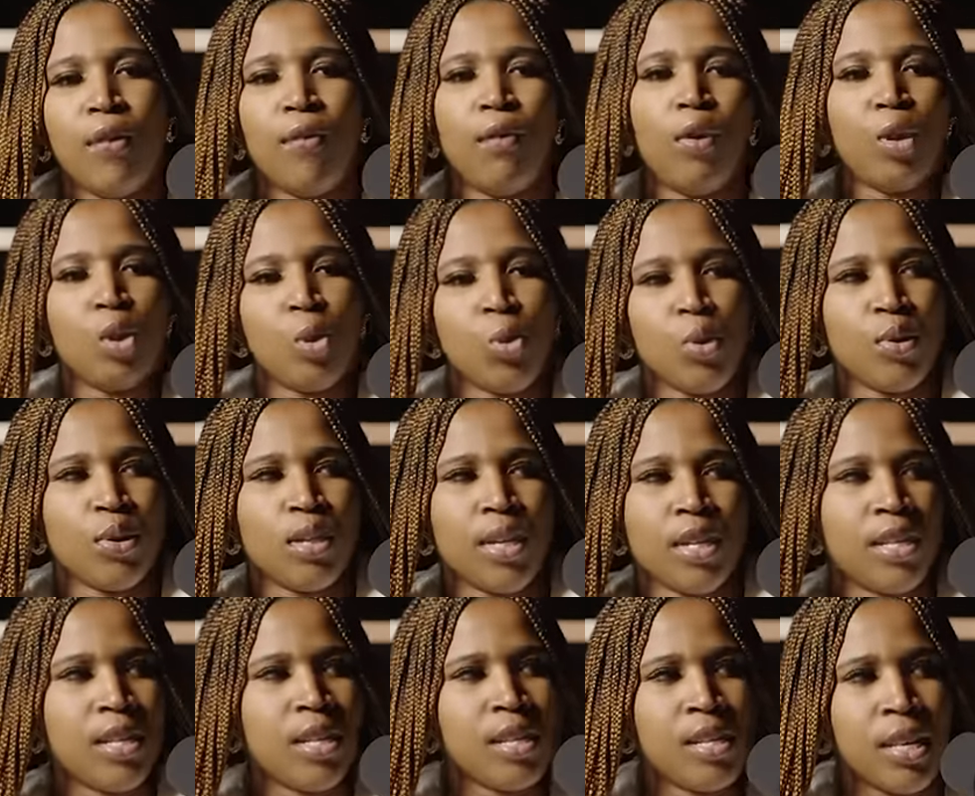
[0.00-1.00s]
virtual
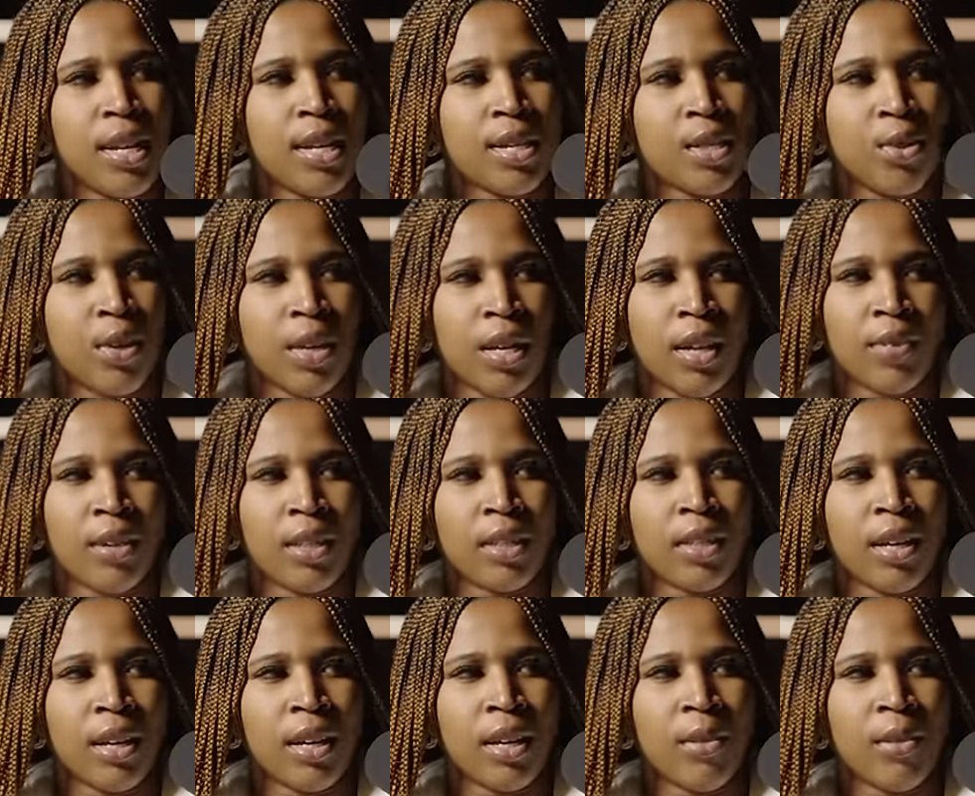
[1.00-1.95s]
assistants answering everything."